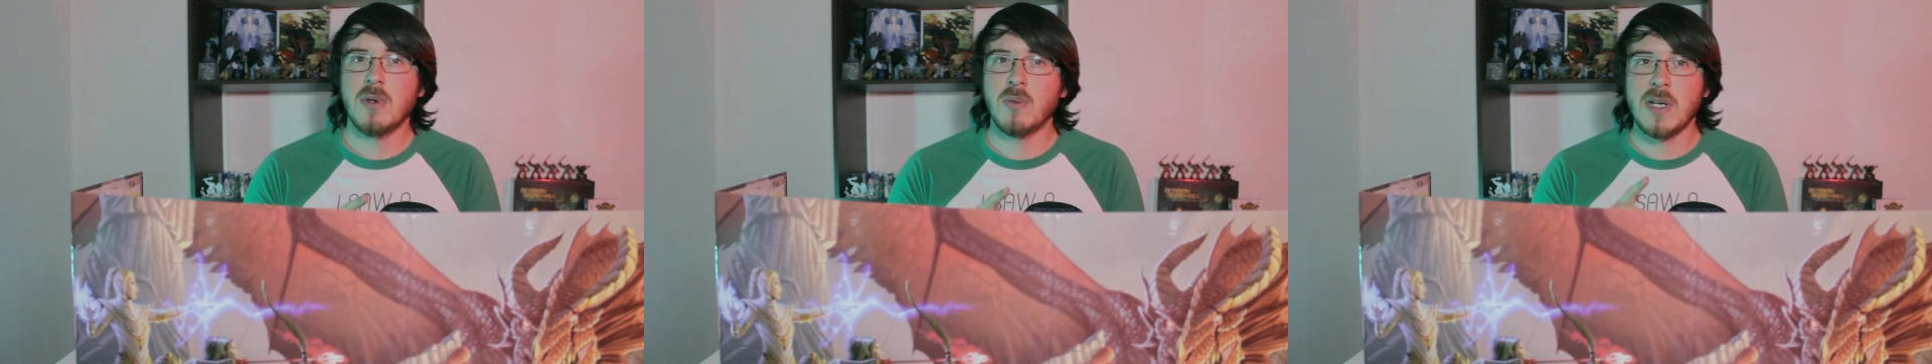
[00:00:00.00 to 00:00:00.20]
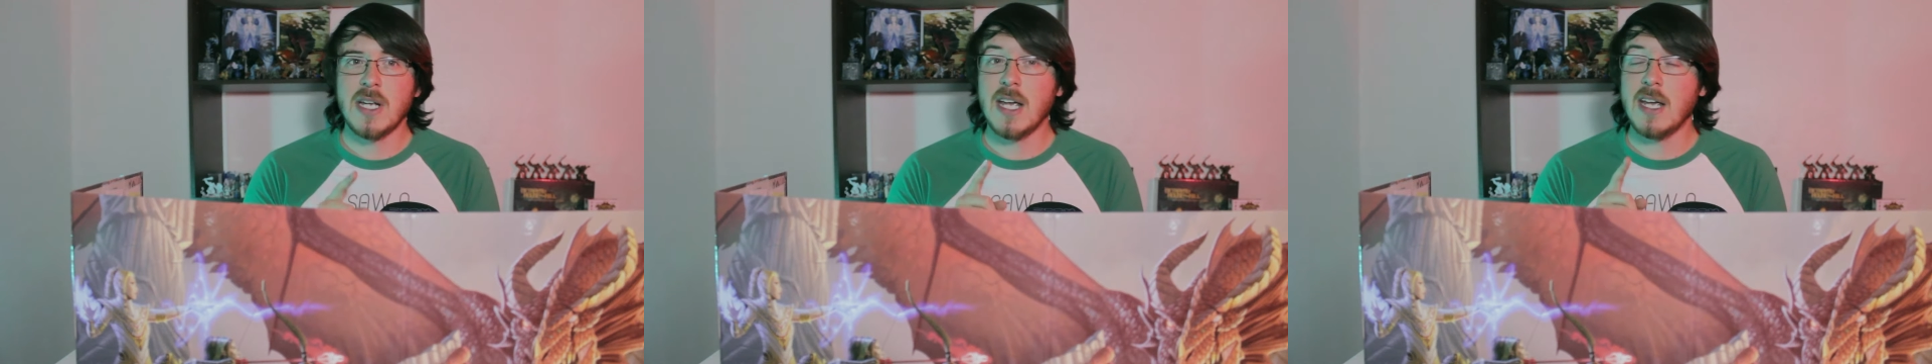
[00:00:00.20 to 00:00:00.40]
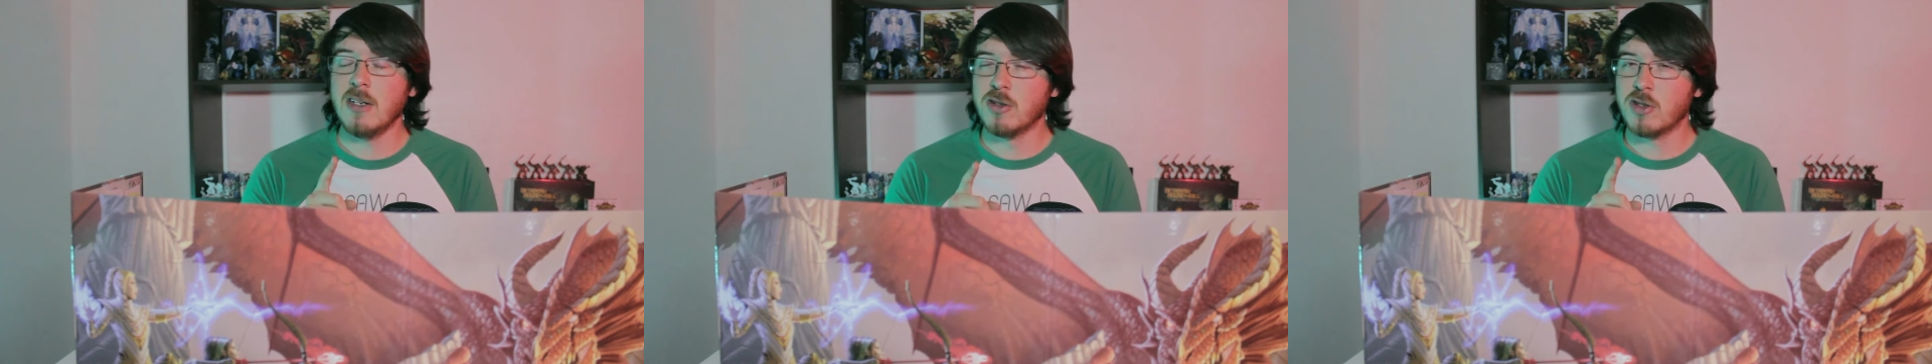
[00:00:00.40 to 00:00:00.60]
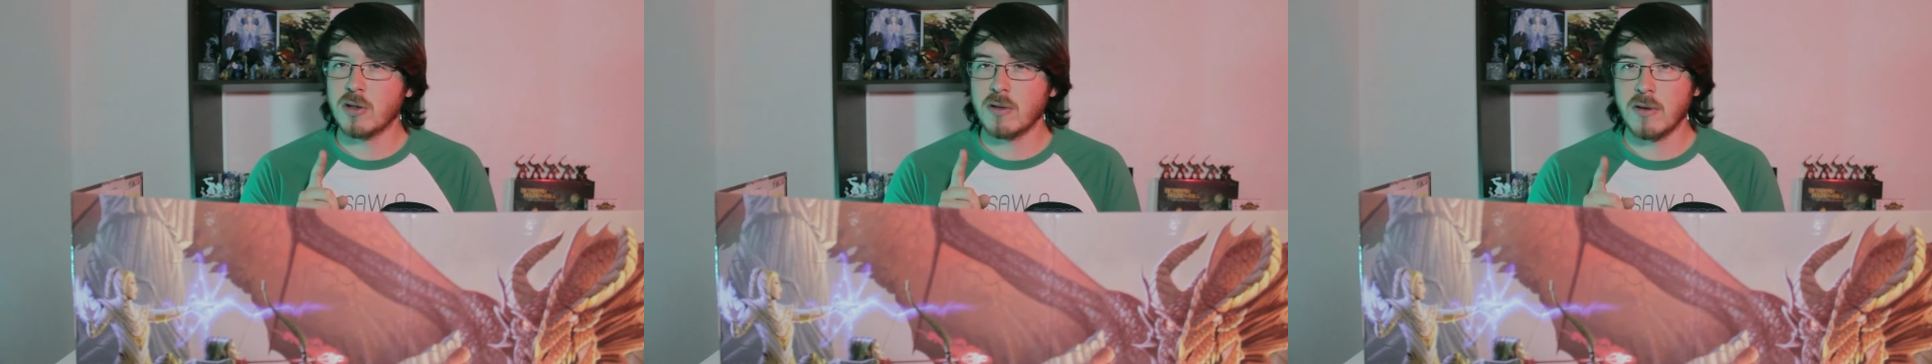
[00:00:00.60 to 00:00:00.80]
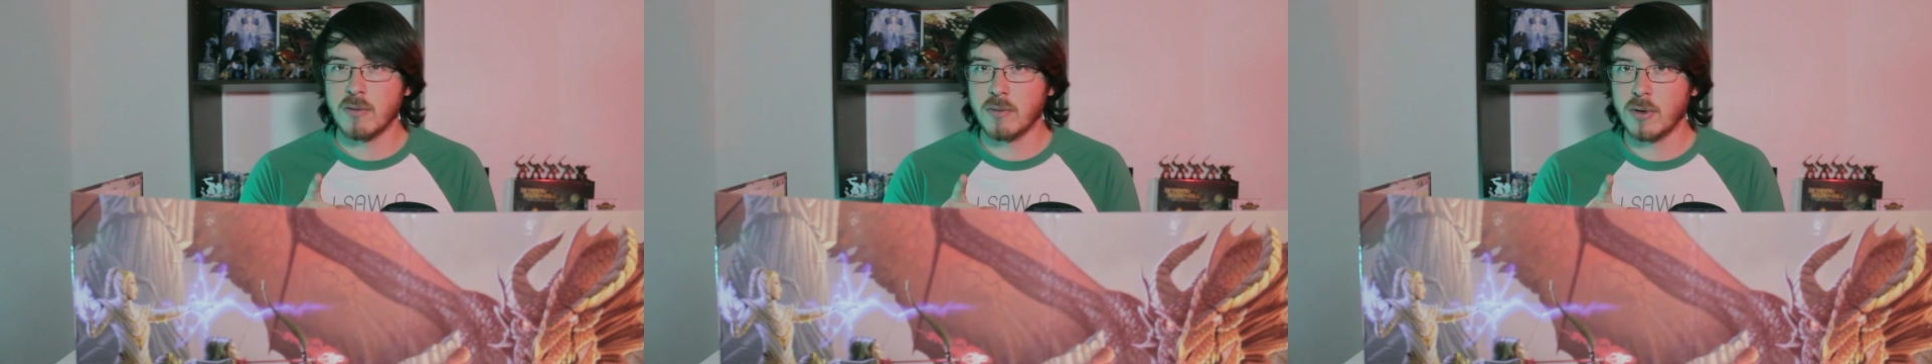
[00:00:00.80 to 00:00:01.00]
when we
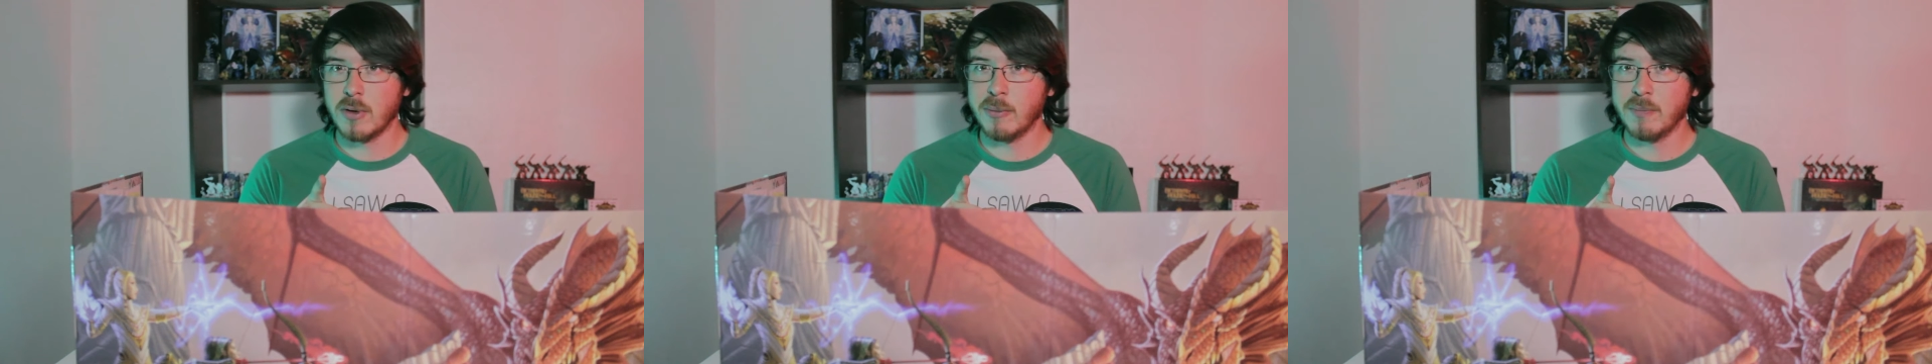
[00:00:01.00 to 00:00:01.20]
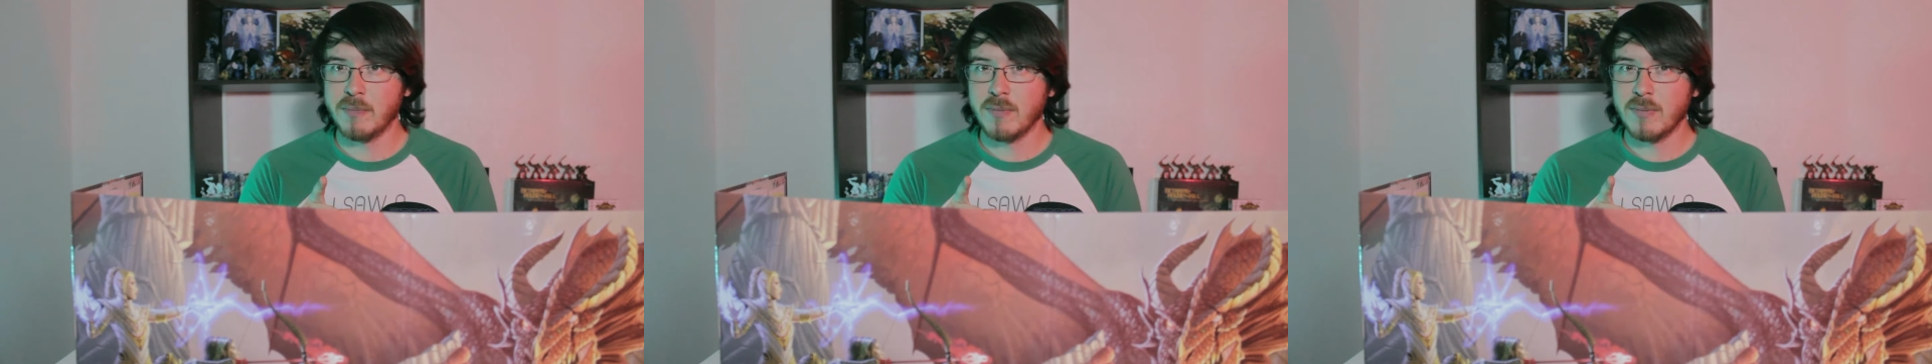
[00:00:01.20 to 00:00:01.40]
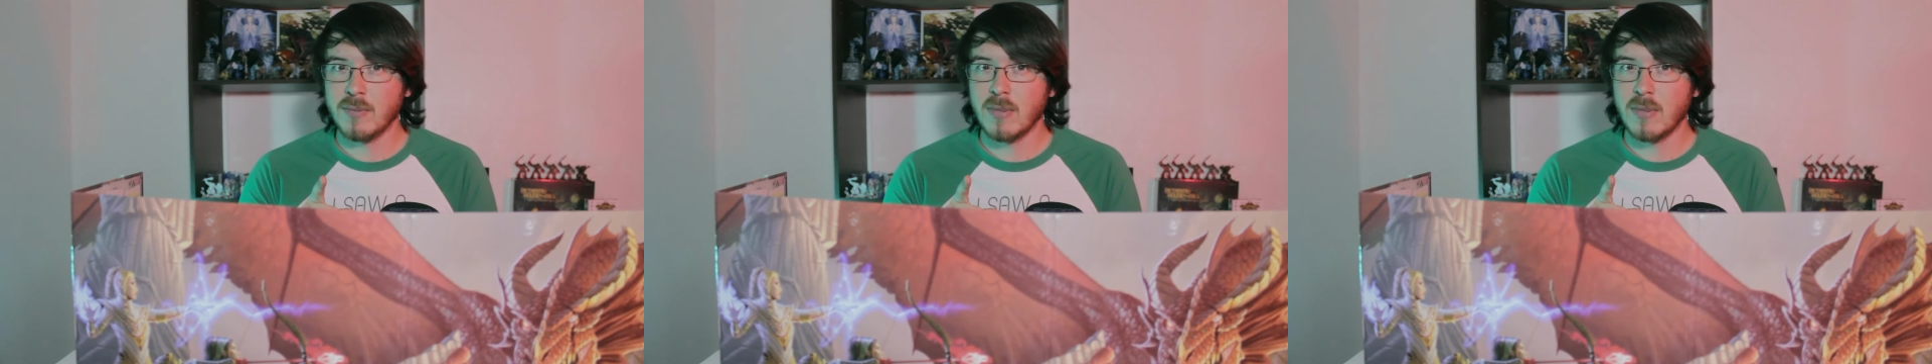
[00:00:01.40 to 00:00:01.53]
entered the room.